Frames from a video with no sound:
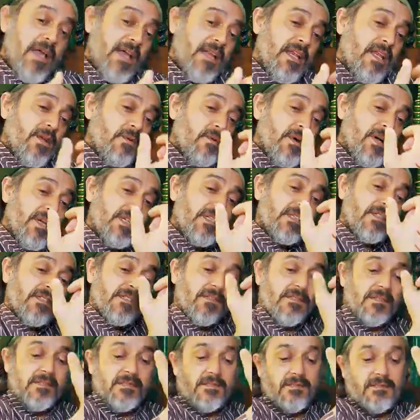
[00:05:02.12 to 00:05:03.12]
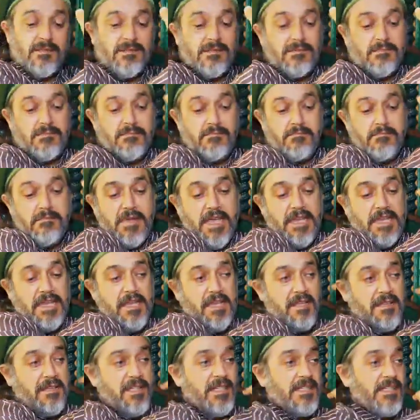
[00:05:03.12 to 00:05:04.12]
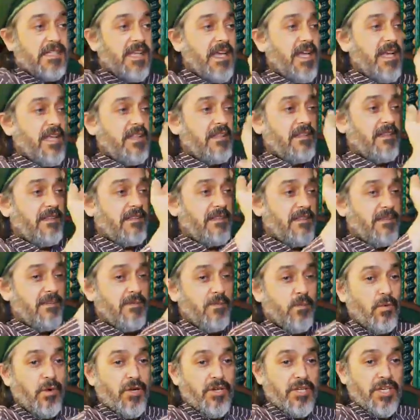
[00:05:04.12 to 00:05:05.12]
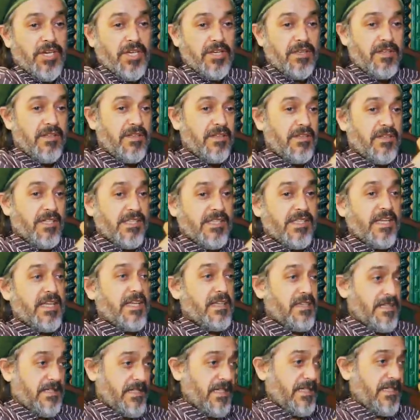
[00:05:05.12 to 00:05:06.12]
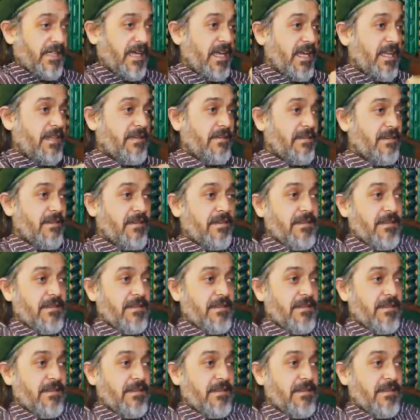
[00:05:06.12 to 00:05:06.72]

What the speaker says: man, he was making this hand, washing this hand.